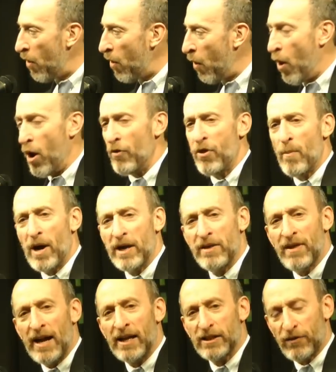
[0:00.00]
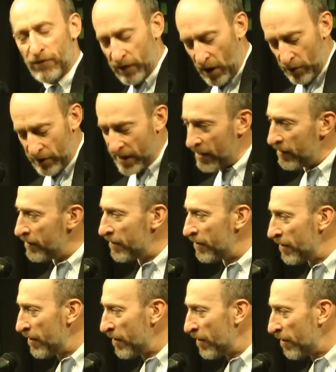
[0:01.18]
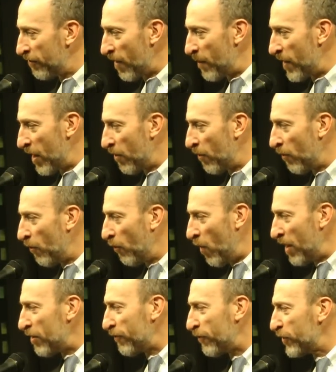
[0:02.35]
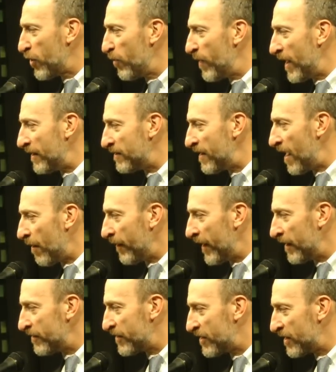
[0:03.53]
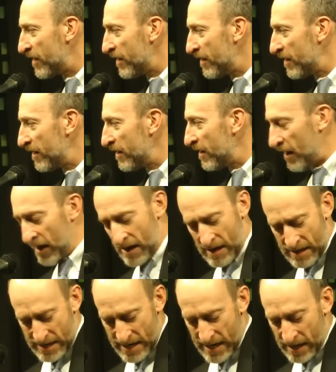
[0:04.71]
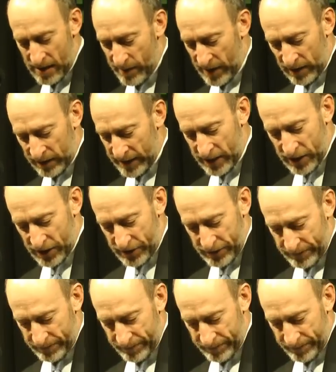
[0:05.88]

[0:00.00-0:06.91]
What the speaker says: all the money that has flowed in from wonderful humanitarians in the Middle East,